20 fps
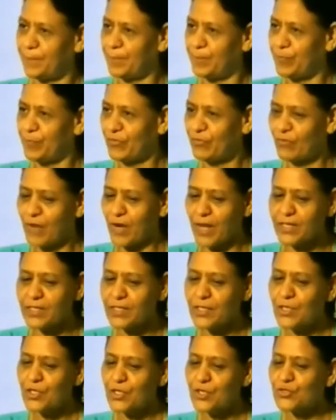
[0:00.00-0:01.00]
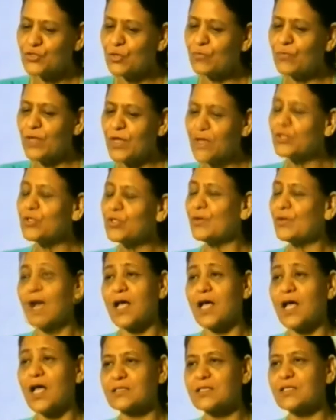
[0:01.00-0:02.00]
right? So when you
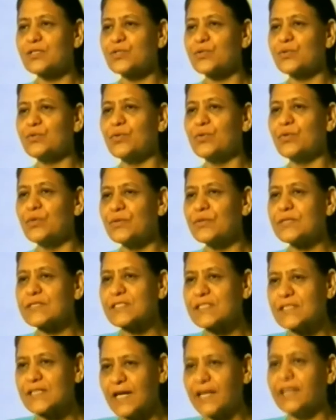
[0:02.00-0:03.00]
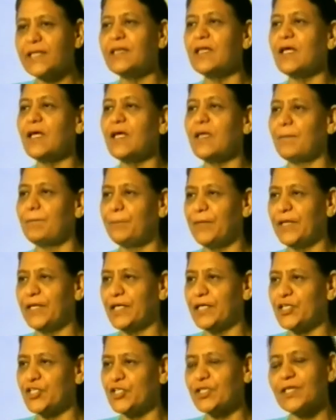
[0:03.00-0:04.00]
ask the student to state the
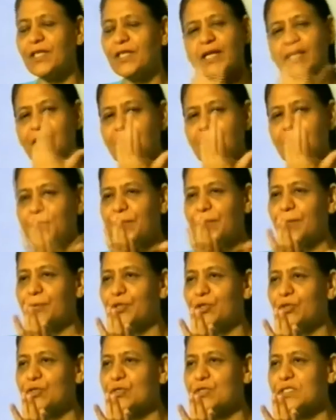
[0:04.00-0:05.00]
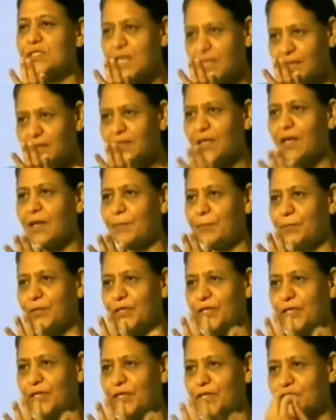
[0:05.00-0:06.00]
application, that he'll be able to state the
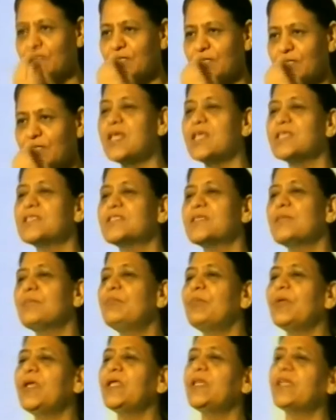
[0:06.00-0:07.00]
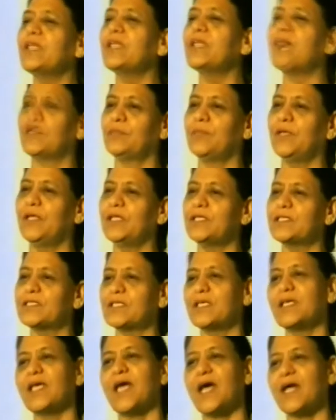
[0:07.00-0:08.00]
application, simply that means
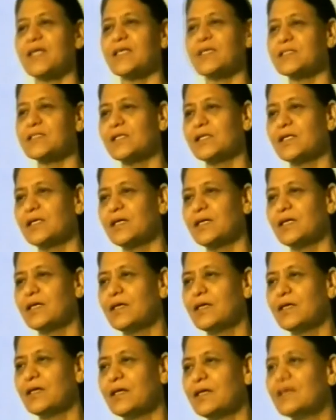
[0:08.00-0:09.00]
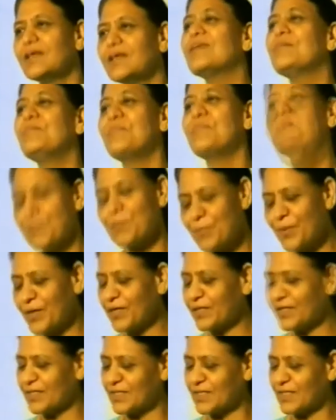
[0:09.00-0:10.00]
he has remembered
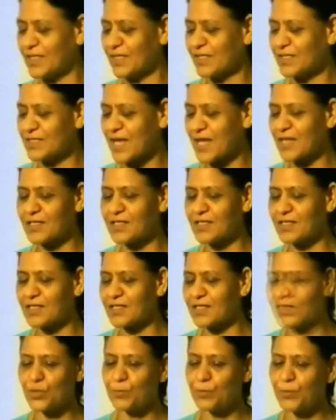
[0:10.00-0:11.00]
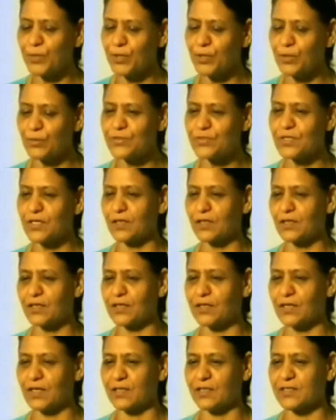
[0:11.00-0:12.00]
the things and he's reproducing the
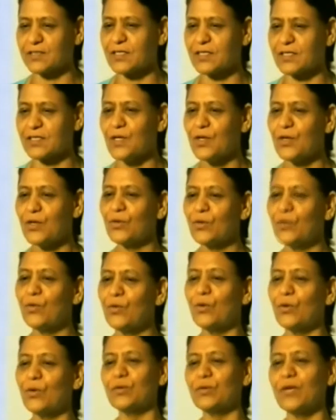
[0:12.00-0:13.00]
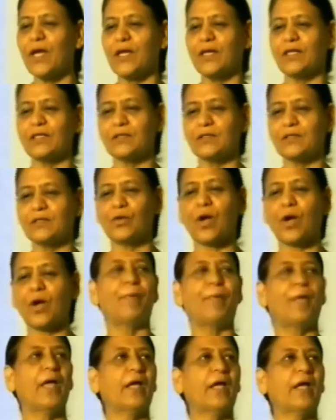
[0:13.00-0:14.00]
things. Go to another
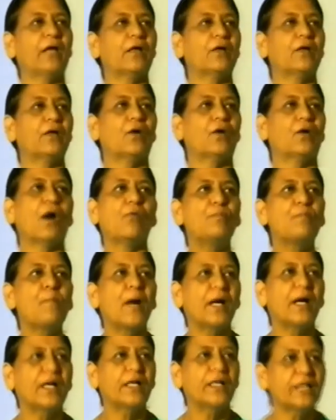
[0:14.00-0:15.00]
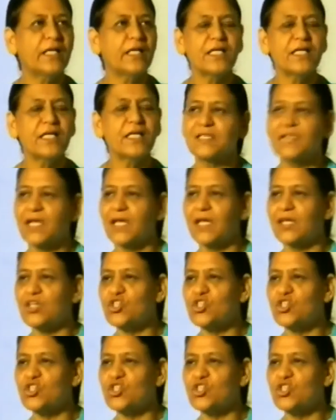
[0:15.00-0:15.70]
topic of multi-stage